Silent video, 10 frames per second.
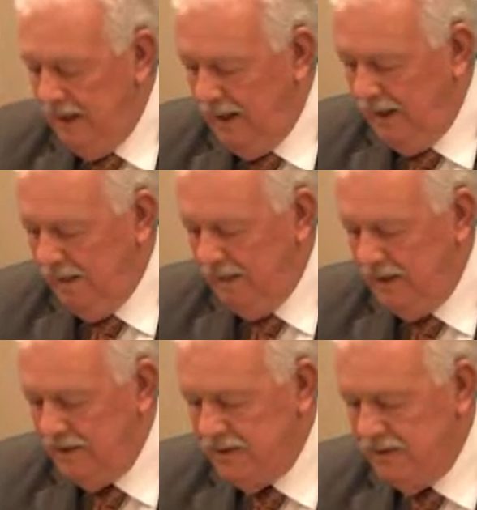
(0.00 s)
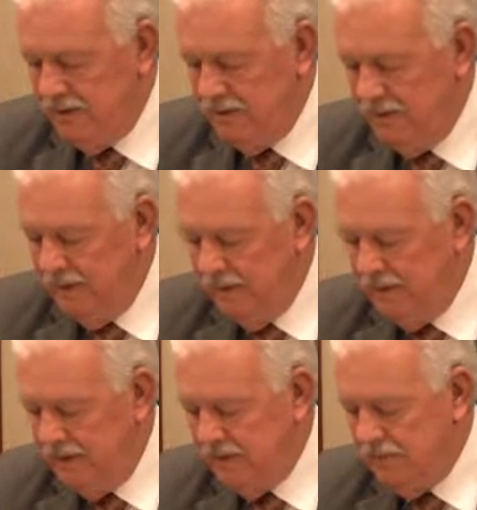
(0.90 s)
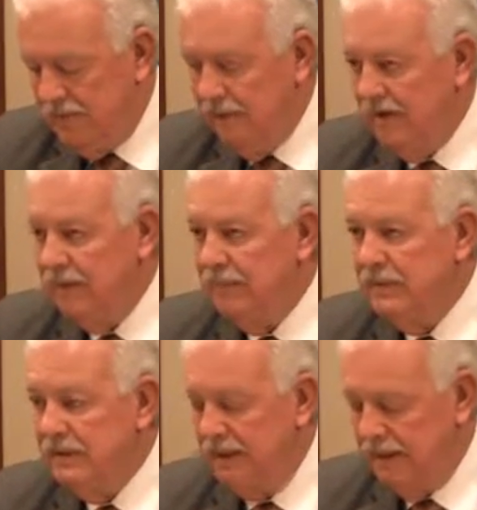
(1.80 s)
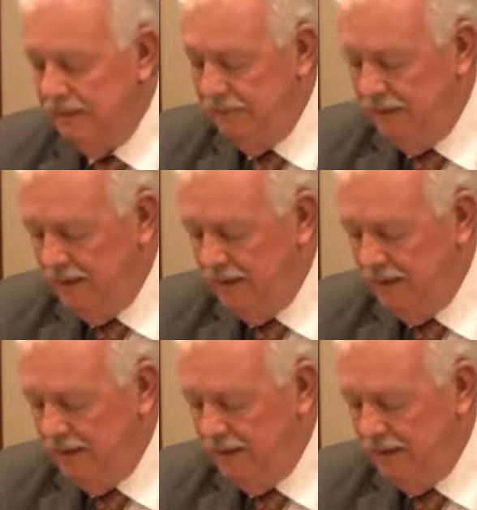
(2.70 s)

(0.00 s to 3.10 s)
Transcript: and inflation has only increased 25%,